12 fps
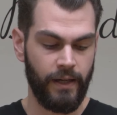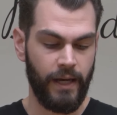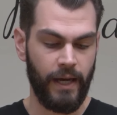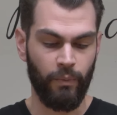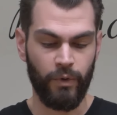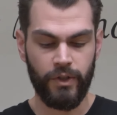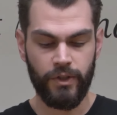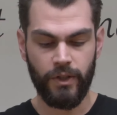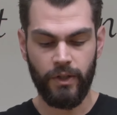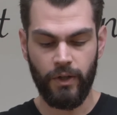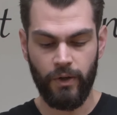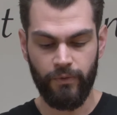And we're just
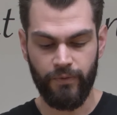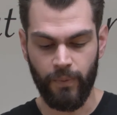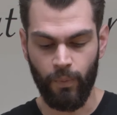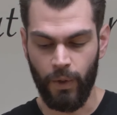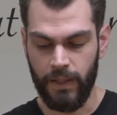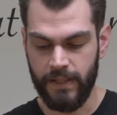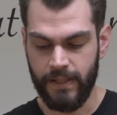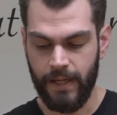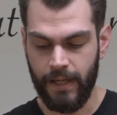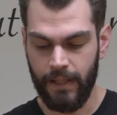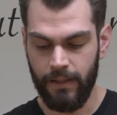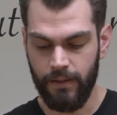going to go from one
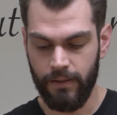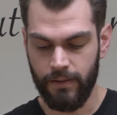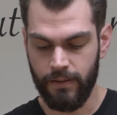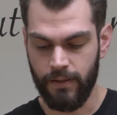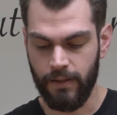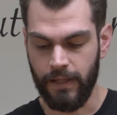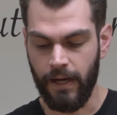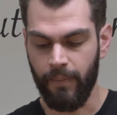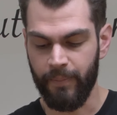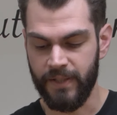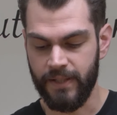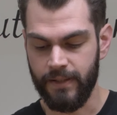side to the
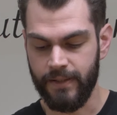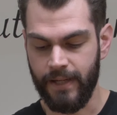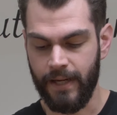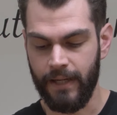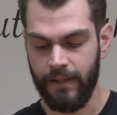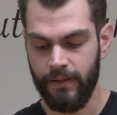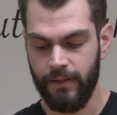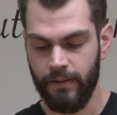opposite side